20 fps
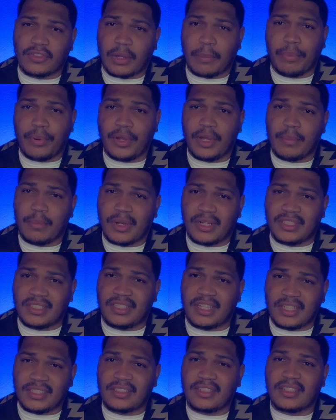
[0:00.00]
pretty much
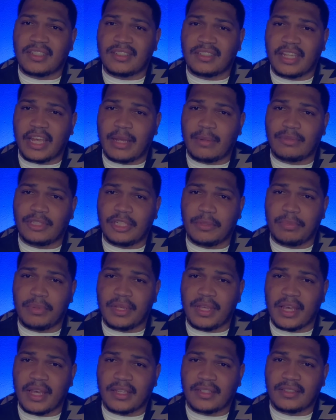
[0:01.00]
synced to the same
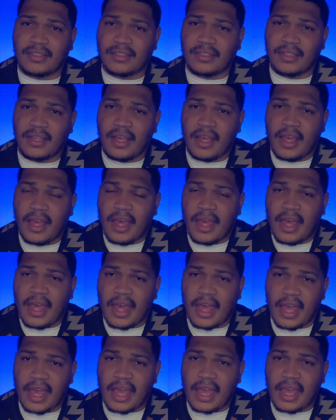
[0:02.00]
GPS
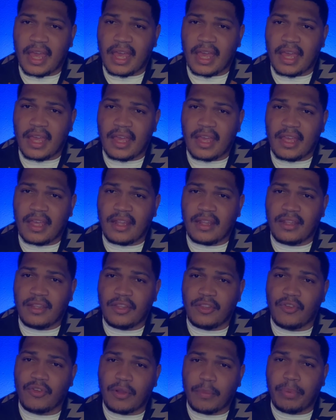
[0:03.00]

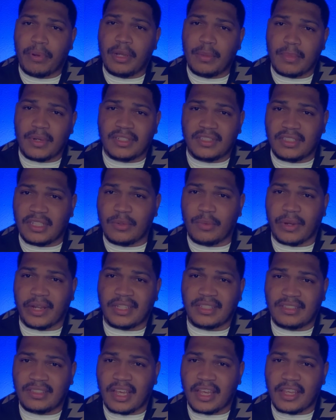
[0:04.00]
and you can pretty much see where
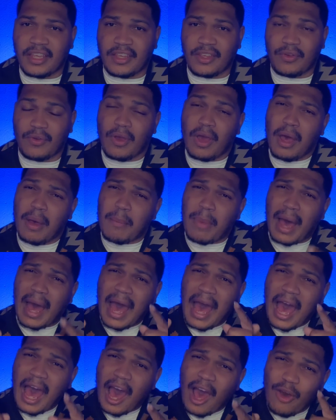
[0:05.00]
he's taking you. But
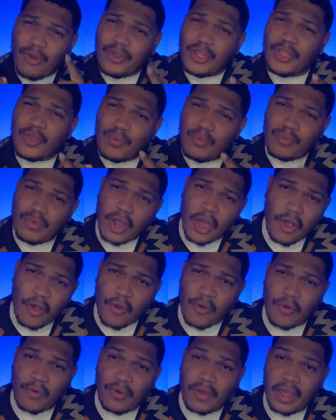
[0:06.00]
how do you
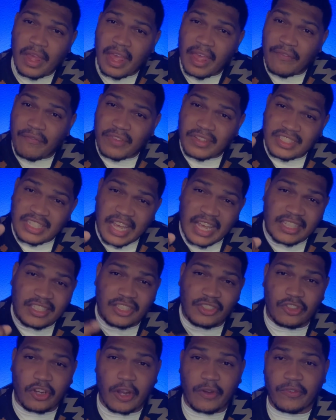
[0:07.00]
know if a taxi
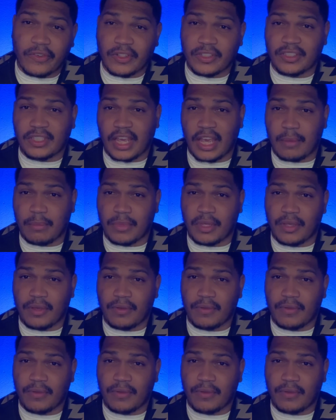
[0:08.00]
driver is scamming you?